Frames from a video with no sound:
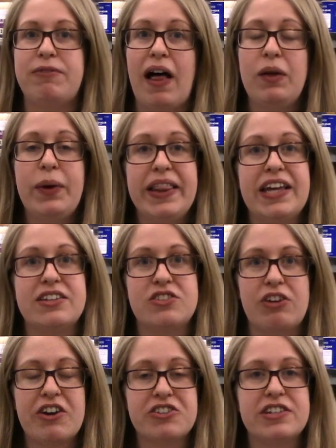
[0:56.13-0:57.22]
following the
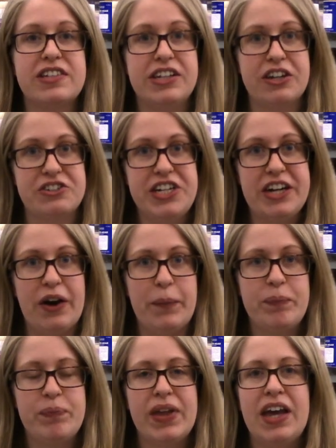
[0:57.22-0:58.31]
instructions in your genome,